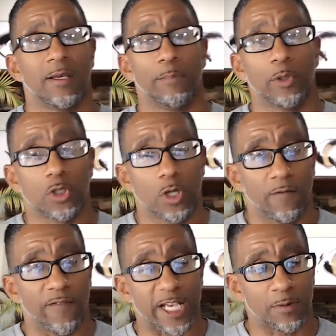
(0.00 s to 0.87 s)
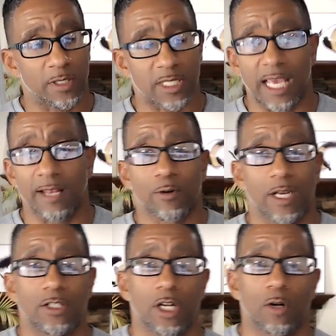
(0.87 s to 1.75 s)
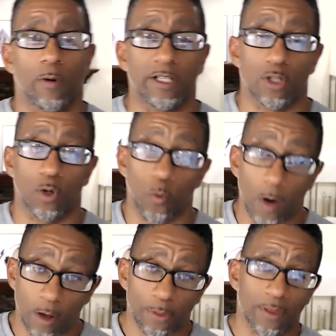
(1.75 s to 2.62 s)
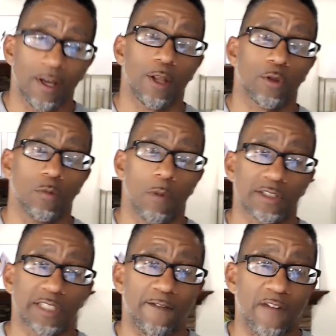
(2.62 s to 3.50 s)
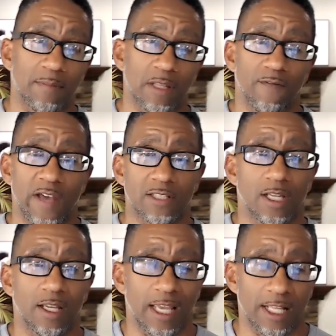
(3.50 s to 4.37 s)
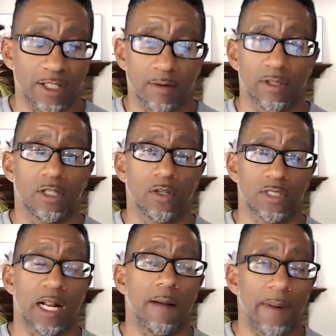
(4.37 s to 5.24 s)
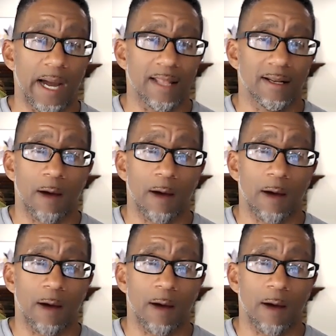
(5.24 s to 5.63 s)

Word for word: boost your investments and create generational wealth through multifamily investing in some of the deals that I'm buying.